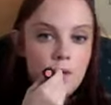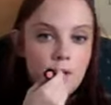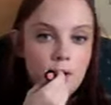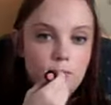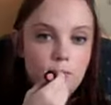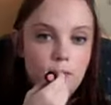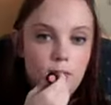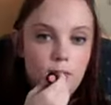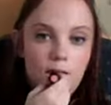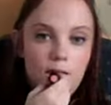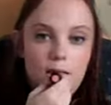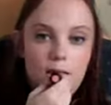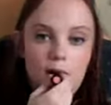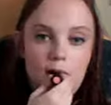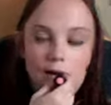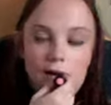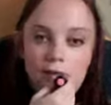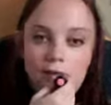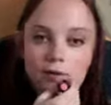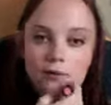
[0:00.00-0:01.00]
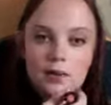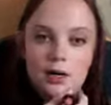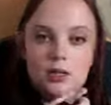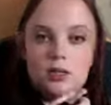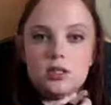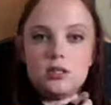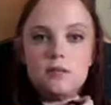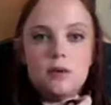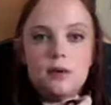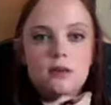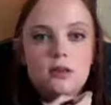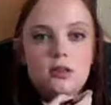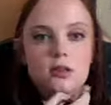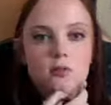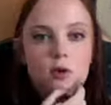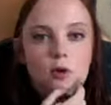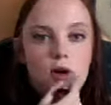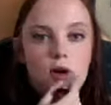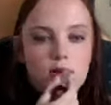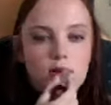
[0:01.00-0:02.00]
apply however much you
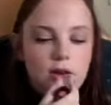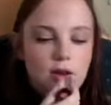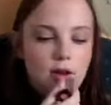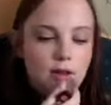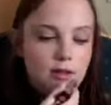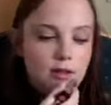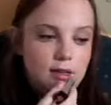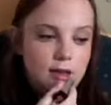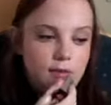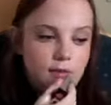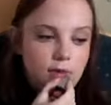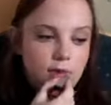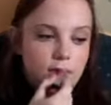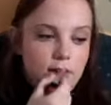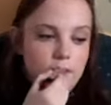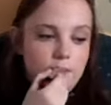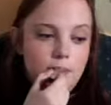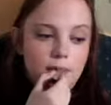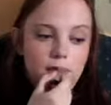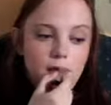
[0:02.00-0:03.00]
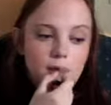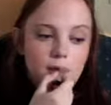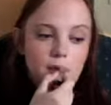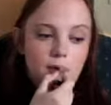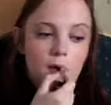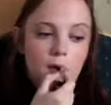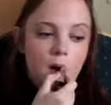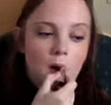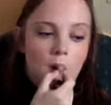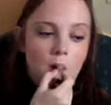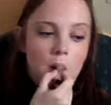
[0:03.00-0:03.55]
want, and it's definitely buildable.